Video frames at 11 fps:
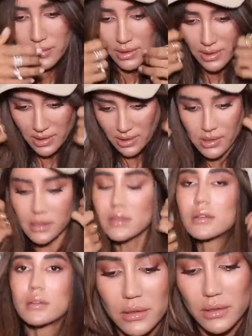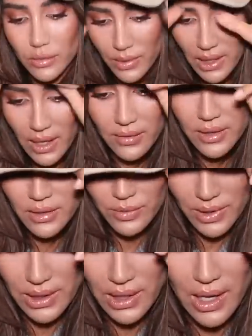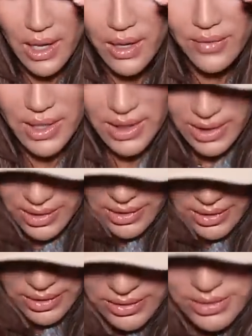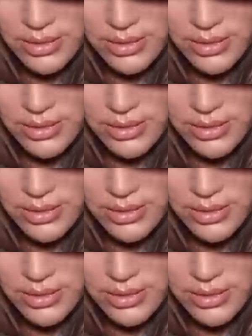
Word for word: Look at this. Do we love it? We love it.